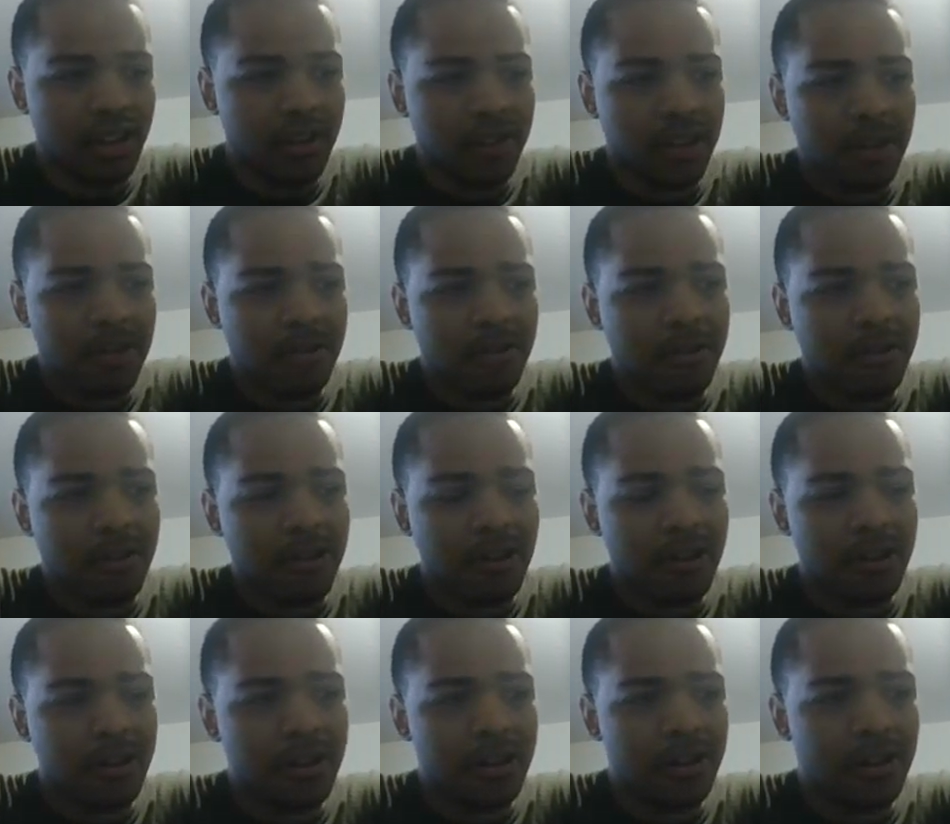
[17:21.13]
The
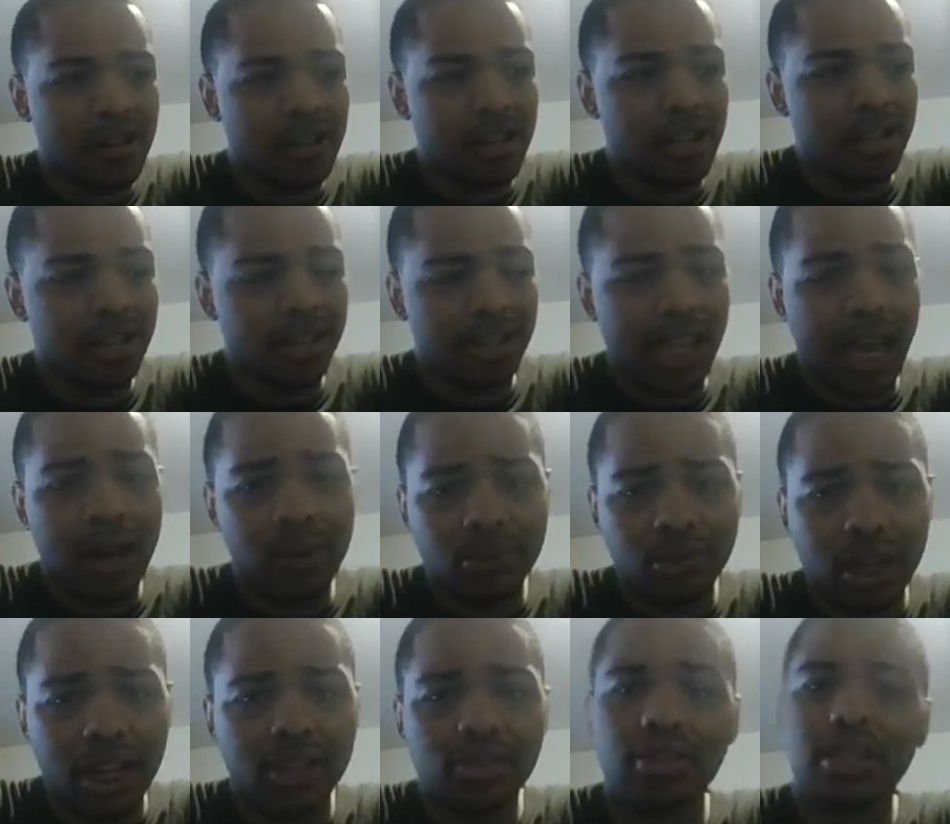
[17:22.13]
uh,
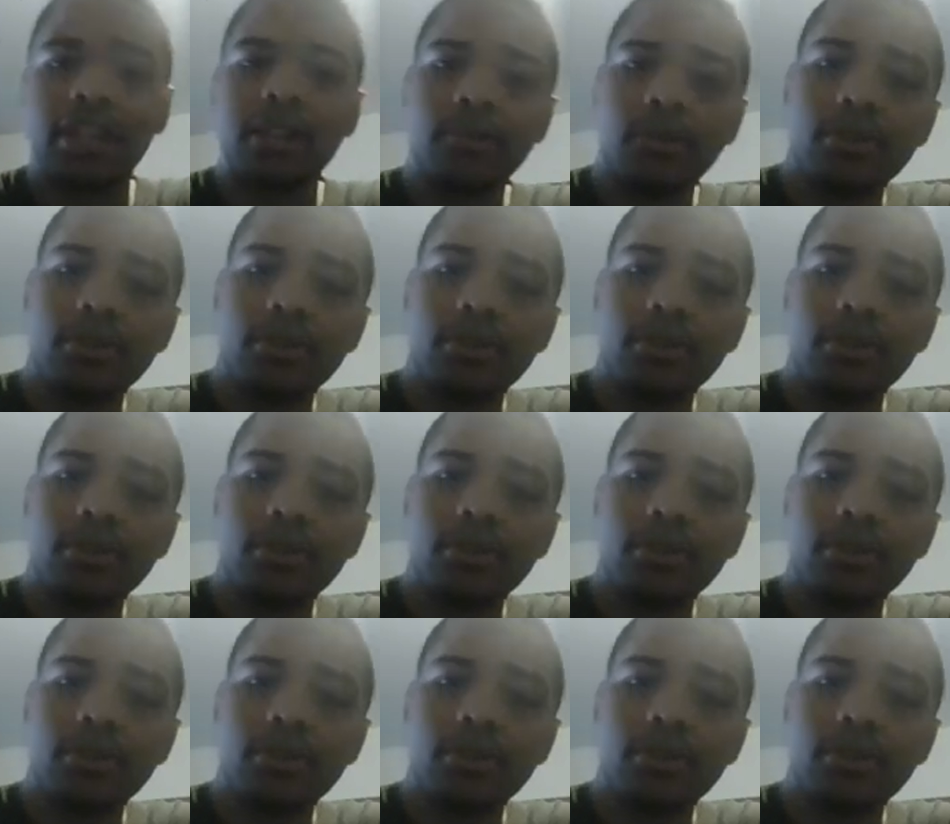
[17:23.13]
soundtrack to Kingdom